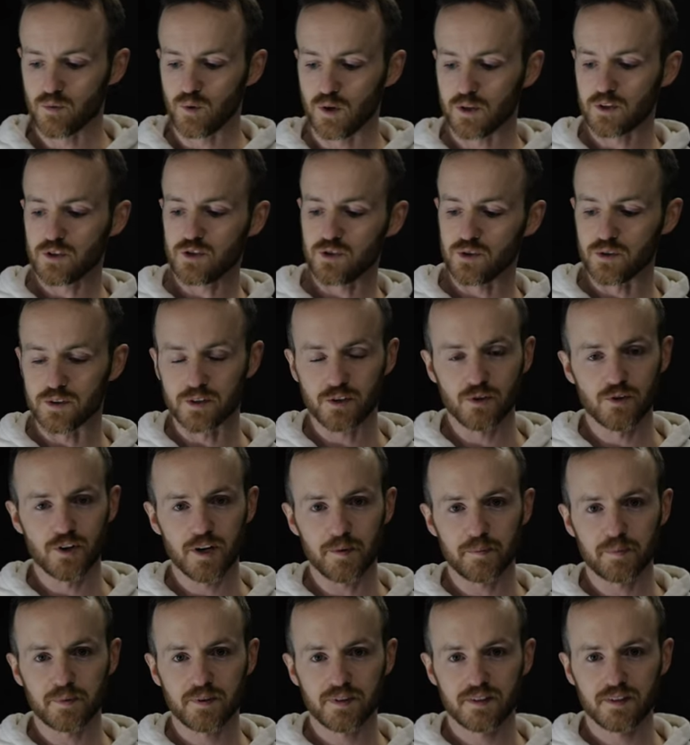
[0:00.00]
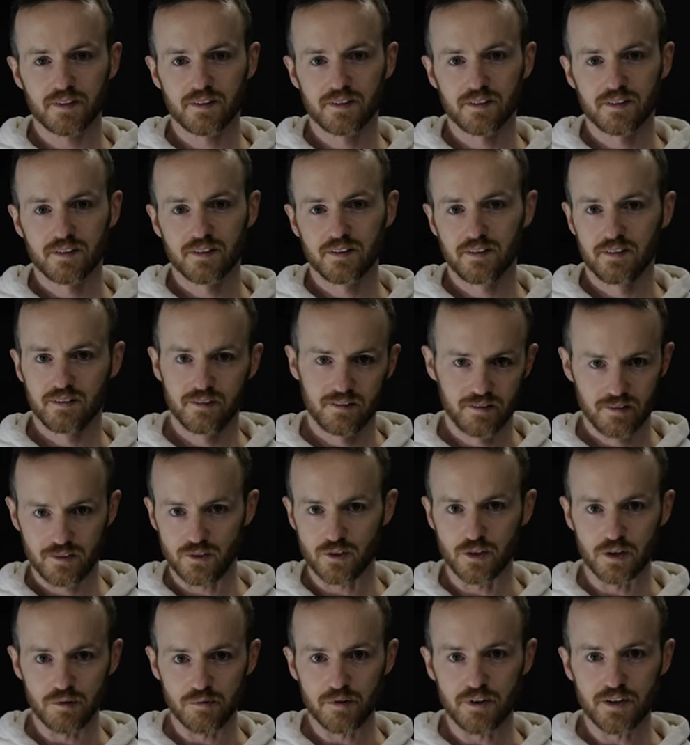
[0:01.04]
once you encrypt, you
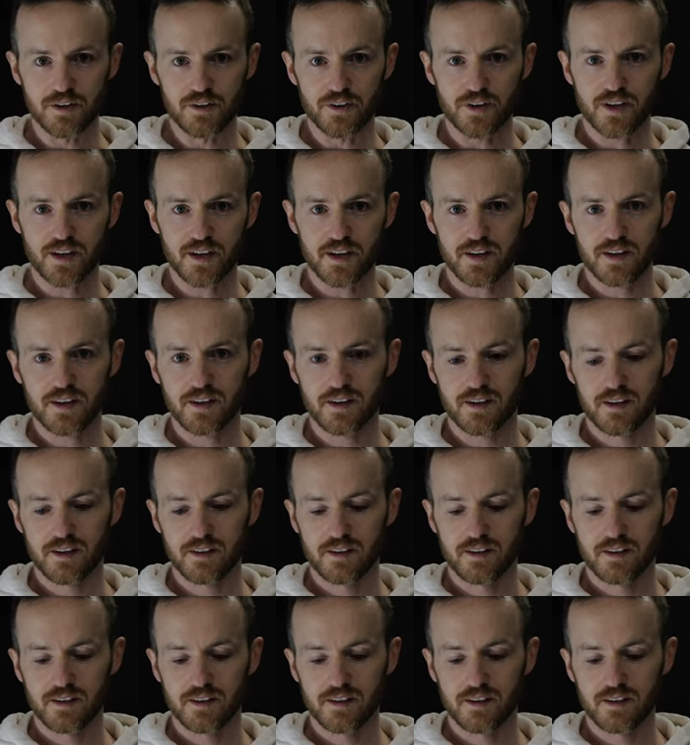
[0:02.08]
get rid of your key.